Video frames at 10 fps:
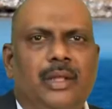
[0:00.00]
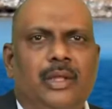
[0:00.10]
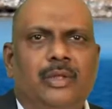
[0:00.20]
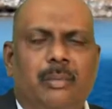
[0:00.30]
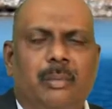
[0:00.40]

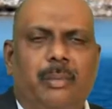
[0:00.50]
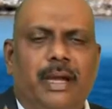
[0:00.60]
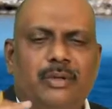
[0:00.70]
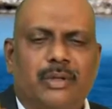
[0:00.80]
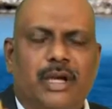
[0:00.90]
So
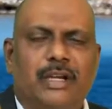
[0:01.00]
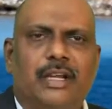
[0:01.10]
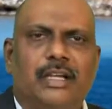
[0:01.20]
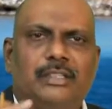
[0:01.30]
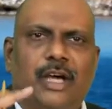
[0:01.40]

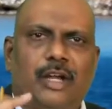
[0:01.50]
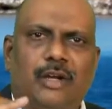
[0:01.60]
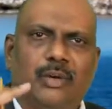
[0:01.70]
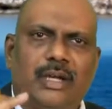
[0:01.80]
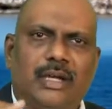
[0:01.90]
mitochondria are
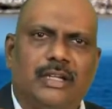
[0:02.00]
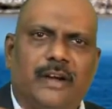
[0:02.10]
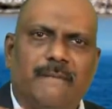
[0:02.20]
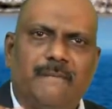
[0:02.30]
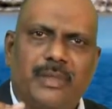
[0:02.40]

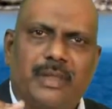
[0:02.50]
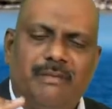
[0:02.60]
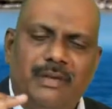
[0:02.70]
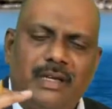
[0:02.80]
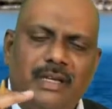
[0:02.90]
located
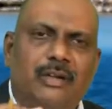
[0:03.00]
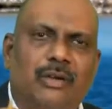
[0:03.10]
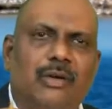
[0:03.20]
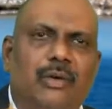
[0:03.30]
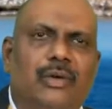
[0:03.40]
very
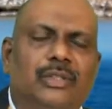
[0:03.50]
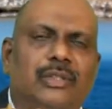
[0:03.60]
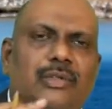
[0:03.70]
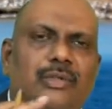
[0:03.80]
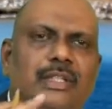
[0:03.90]

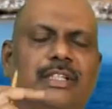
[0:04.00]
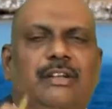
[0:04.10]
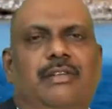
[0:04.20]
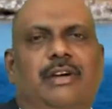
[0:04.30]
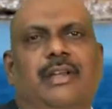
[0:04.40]
close to the
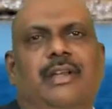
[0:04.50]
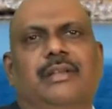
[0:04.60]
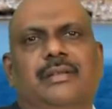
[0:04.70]
cell wall,